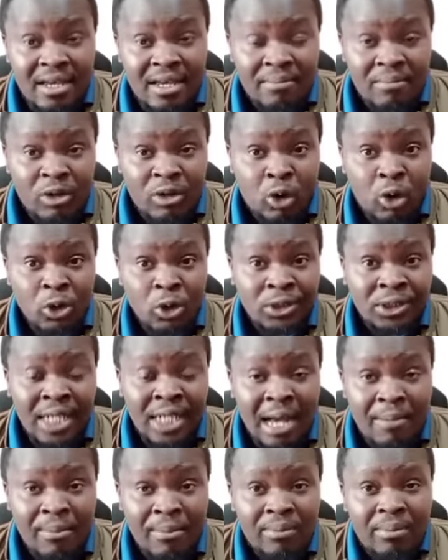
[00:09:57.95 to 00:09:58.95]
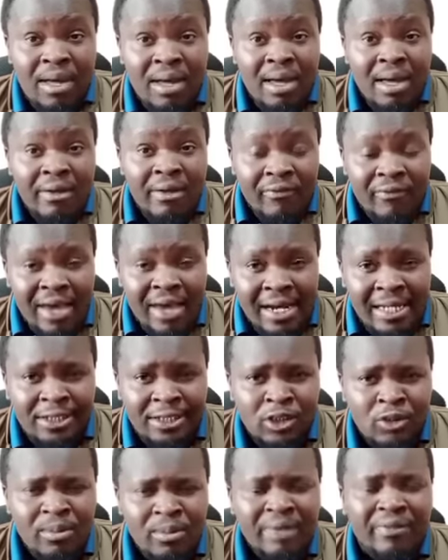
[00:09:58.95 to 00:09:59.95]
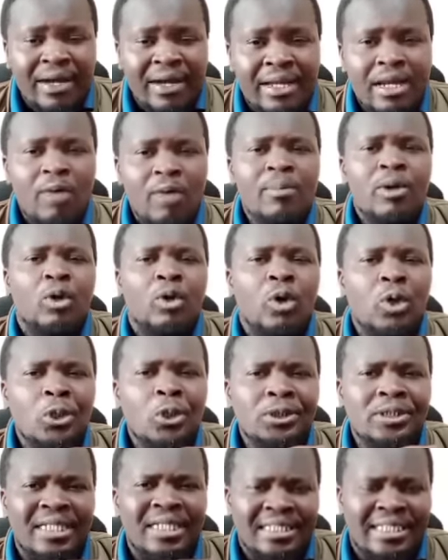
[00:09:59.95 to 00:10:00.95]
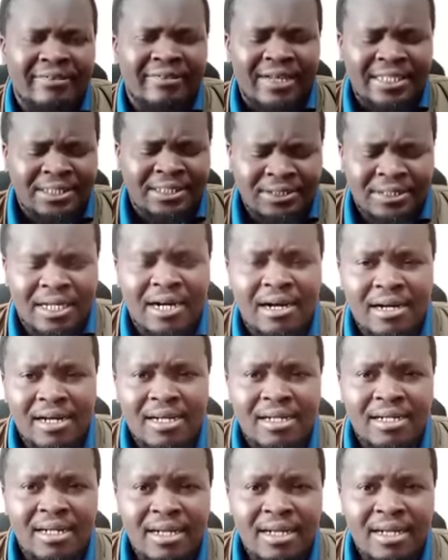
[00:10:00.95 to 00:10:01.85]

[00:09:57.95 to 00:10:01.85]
because some They are assuming that now because they are in that rank,